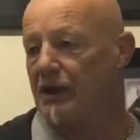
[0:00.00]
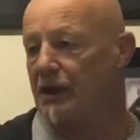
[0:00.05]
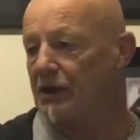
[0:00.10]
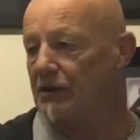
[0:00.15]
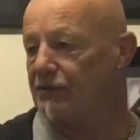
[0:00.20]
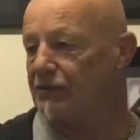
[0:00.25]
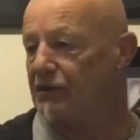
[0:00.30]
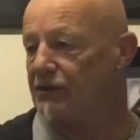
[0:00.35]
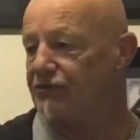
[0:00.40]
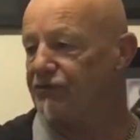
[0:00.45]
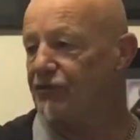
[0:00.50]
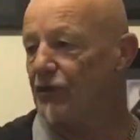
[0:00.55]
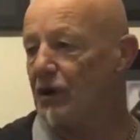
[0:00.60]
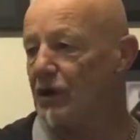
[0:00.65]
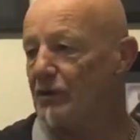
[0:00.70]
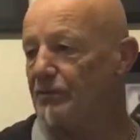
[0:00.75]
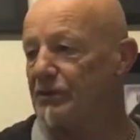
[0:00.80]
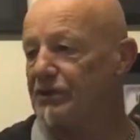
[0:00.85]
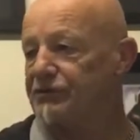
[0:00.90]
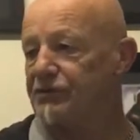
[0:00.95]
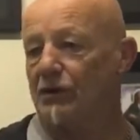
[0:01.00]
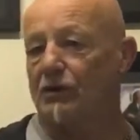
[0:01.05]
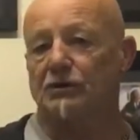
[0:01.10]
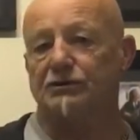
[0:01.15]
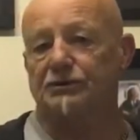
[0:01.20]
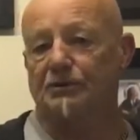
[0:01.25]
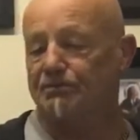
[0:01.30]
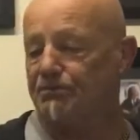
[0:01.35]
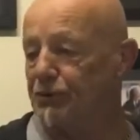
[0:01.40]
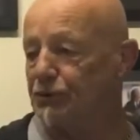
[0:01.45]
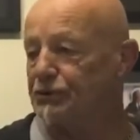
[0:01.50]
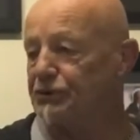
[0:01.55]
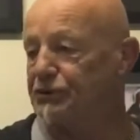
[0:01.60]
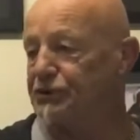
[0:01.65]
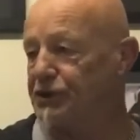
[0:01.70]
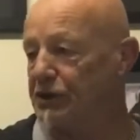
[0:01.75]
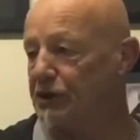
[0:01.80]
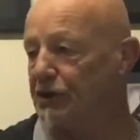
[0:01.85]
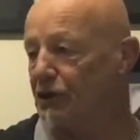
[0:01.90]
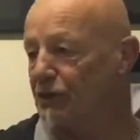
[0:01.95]
out this dramatised and putting
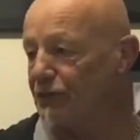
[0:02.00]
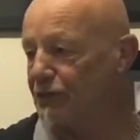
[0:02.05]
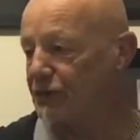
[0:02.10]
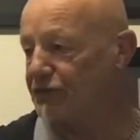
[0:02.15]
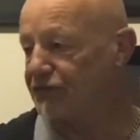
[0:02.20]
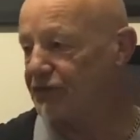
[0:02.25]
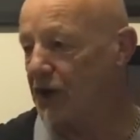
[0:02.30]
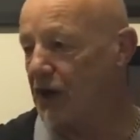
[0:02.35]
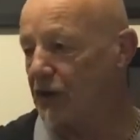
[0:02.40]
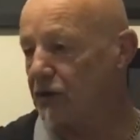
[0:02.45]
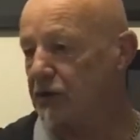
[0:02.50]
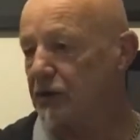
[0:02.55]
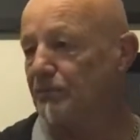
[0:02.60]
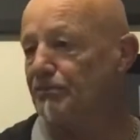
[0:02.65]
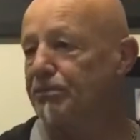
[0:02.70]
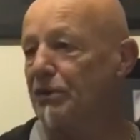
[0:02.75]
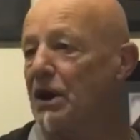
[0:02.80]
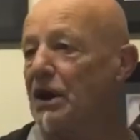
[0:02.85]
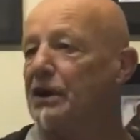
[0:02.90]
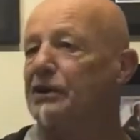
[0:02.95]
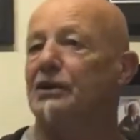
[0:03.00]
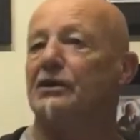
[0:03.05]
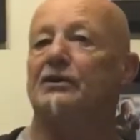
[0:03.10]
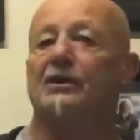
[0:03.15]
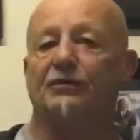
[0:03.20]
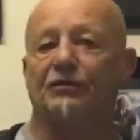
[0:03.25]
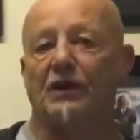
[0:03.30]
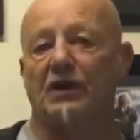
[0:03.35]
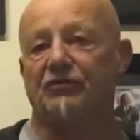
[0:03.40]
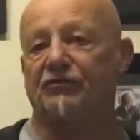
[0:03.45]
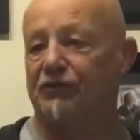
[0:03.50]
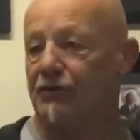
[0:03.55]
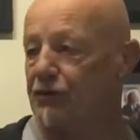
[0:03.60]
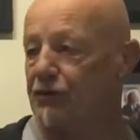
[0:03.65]
shit on the show, complaining that they should